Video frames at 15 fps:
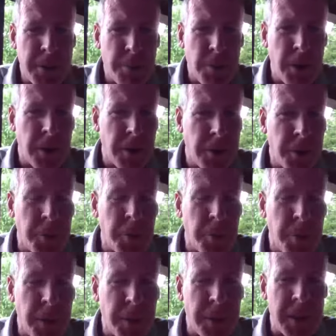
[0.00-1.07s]
and one of the newer
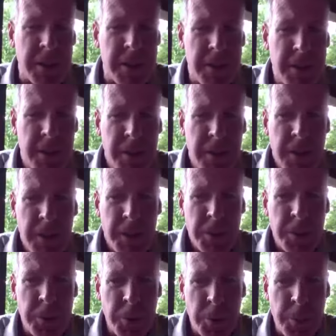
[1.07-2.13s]
buildings
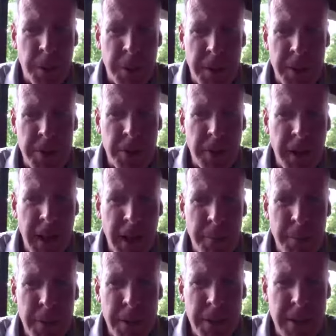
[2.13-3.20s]
on
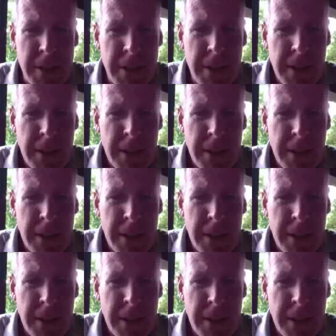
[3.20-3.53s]
campus.